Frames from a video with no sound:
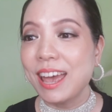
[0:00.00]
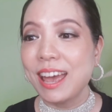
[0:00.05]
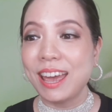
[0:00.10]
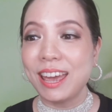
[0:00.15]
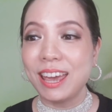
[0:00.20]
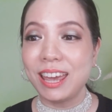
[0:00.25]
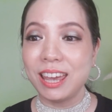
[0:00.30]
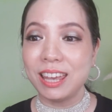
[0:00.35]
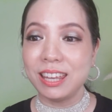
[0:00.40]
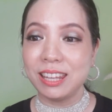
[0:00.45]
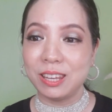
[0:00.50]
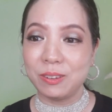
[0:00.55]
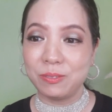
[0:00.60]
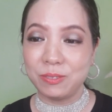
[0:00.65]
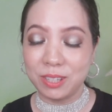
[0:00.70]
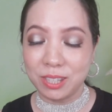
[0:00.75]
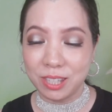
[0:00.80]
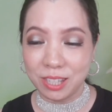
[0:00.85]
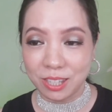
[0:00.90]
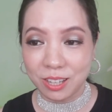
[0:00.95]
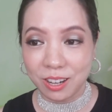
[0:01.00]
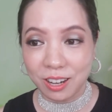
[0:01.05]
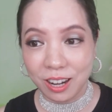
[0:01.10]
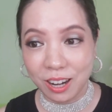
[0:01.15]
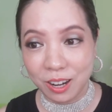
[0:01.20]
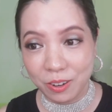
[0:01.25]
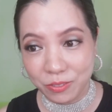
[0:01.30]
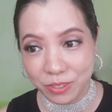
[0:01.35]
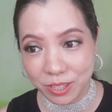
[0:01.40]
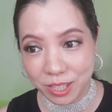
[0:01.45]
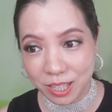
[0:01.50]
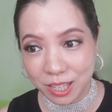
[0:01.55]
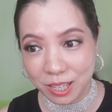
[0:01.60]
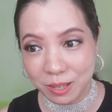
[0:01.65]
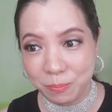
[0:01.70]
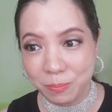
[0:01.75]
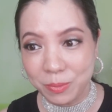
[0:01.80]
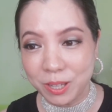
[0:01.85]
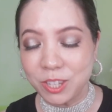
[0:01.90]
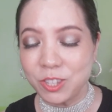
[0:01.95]
And if this is your cup of
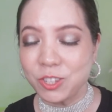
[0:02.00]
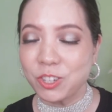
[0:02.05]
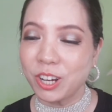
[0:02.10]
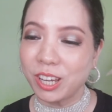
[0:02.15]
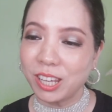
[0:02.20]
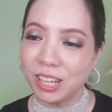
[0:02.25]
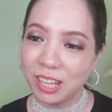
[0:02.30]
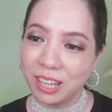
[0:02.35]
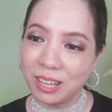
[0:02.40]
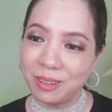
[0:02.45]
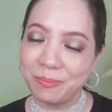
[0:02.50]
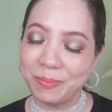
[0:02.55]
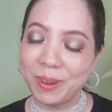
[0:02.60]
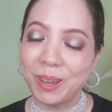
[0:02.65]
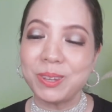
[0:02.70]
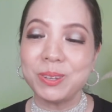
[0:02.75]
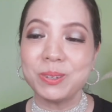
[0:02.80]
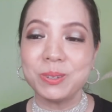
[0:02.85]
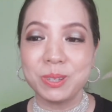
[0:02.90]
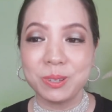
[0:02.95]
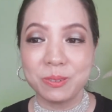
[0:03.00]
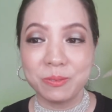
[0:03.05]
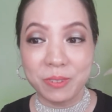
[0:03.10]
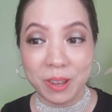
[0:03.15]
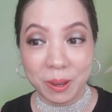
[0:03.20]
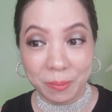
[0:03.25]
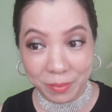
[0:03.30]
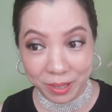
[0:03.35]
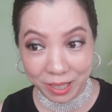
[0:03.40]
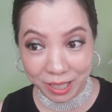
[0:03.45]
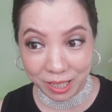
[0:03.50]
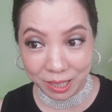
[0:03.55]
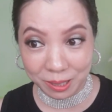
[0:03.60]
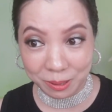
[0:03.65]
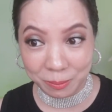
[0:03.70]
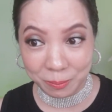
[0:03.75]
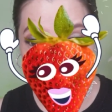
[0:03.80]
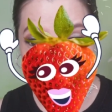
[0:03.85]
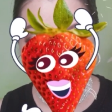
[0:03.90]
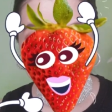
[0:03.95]
tea, please join in my YouTube family.
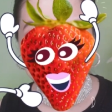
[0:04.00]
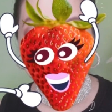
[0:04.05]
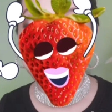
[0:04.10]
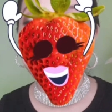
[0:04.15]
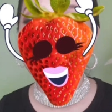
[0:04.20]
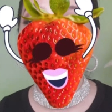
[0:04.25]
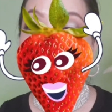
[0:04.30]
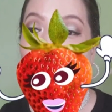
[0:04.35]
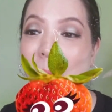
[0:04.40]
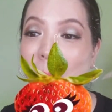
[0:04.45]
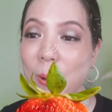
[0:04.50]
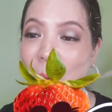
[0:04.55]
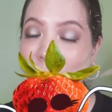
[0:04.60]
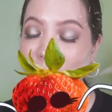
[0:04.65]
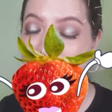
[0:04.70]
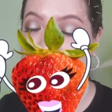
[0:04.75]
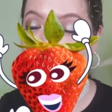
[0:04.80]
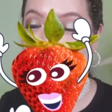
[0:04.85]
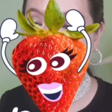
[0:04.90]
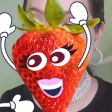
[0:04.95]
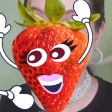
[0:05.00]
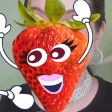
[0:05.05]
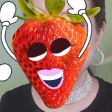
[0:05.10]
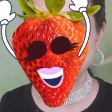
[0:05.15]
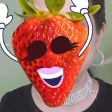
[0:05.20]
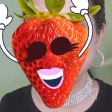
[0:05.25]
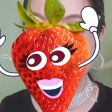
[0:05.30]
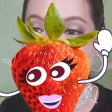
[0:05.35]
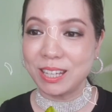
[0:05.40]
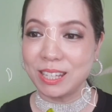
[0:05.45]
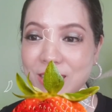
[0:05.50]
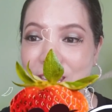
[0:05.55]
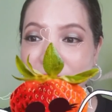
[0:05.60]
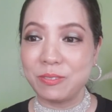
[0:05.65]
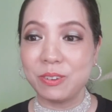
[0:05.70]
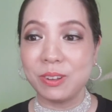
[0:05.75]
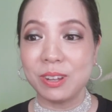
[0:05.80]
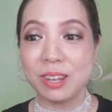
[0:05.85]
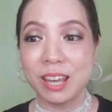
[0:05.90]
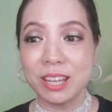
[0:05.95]
Also, dears,
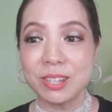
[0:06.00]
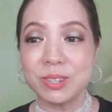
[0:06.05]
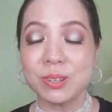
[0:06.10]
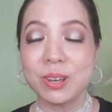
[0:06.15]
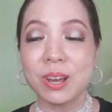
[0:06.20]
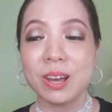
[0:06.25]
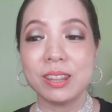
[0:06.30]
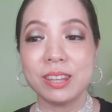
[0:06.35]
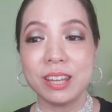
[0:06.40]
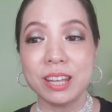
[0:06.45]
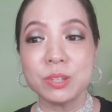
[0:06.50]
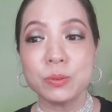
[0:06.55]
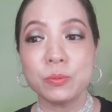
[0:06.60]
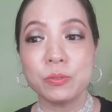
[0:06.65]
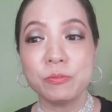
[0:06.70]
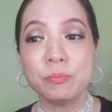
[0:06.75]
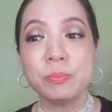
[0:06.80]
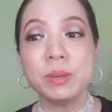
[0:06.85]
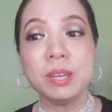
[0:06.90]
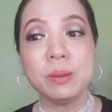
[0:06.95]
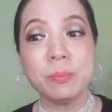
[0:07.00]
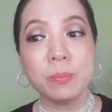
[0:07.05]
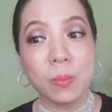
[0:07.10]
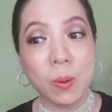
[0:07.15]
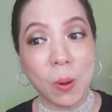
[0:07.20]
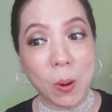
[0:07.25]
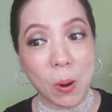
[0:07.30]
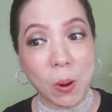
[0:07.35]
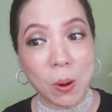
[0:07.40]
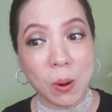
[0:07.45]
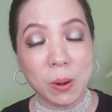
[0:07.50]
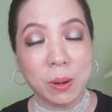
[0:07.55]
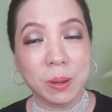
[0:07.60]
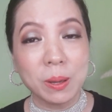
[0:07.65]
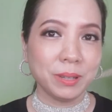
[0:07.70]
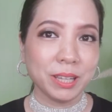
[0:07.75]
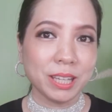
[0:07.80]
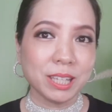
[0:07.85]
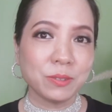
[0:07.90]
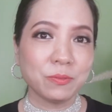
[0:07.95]
if you'd like to connect with me more,
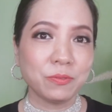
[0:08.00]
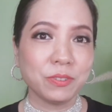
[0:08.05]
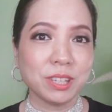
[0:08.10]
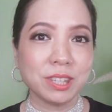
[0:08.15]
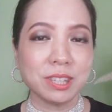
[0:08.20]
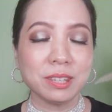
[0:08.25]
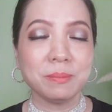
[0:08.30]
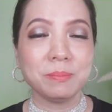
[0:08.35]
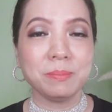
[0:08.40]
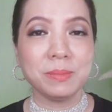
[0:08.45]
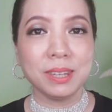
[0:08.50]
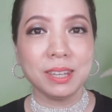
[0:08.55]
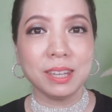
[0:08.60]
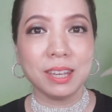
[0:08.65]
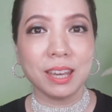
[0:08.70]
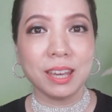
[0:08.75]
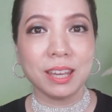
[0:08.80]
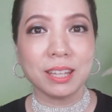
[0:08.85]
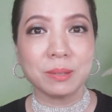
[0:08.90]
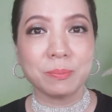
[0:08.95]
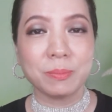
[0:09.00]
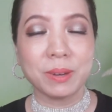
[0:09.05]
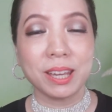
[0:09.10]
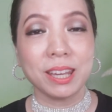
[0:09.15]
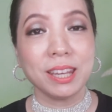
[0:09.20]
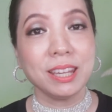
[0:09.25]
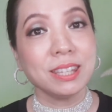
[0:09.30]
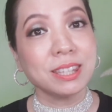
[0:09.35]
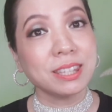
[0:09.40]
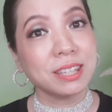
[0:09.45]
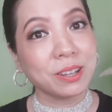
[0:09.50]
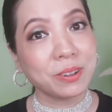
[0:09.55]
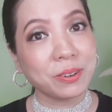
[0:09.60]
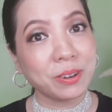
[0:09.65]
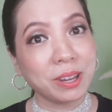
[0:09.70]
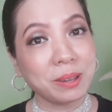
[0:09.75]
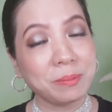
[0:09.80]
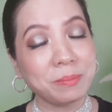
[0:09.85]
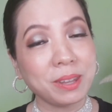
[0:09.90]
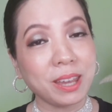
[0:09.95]
please visit me at my
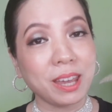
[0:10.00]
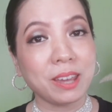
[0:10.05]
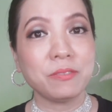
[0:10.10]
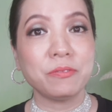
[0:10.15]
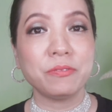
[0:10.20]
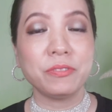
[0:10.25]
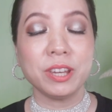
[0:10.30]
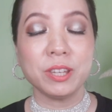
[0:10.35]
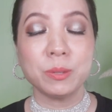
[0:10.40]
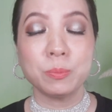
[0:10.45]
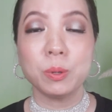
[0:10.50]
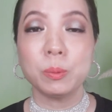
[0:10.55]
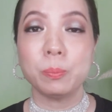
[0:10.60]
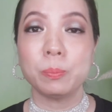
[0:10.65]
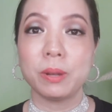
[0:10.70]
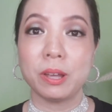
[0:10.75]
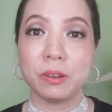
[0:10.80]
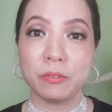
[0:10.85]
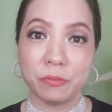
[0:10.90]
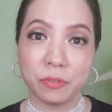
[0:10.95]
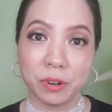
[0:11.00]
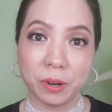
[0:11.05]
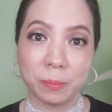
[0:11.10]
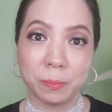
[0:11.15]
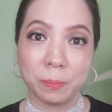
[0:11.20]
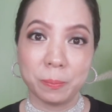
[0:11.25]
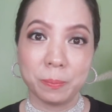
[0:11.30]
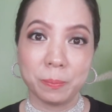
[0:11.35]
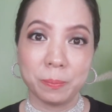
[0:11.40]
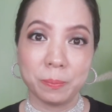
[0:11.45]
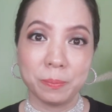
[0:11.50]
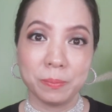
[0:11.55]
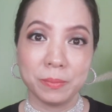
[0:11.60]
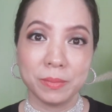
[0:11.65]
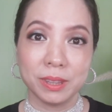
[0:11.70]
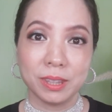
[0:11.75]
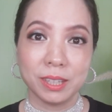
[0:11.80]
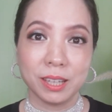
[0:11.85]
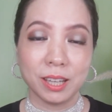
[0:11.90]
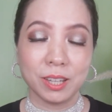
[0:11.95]
Instagram and Facebook platform.
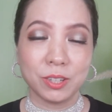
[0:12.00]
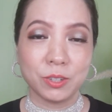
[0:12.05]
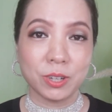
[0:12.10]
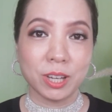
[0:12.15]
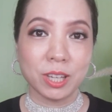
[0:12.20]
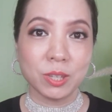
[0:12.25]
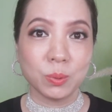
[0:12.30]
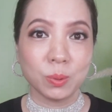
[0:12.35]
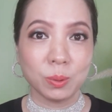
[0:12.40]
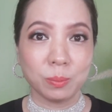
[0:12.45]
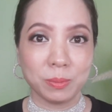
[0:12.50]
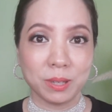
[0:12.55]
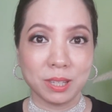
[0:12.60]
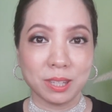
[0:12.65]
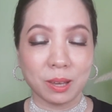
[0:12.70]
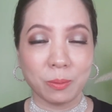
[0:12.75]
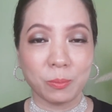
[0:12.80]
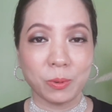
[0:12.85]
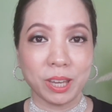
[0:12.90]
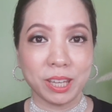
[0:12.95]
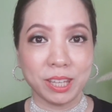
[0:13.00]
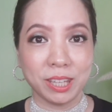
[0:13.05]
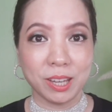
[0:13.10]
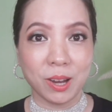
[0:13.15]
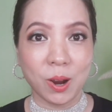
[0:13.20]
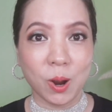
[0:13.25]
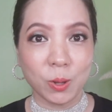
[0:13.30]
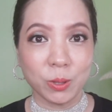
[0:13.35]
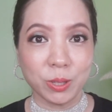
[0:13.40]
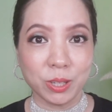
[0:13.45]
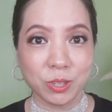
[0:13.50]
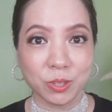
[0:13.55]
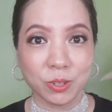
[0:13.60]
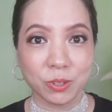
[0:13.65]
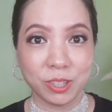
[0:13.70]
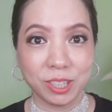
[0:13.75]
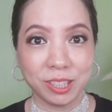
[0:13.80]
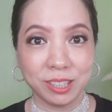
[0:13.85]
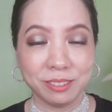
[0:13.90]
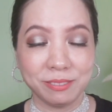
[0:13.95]
The address will be somewhere here on the
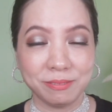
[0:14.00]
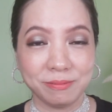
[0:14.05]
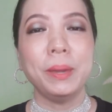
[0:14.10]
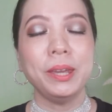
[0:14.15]
screen.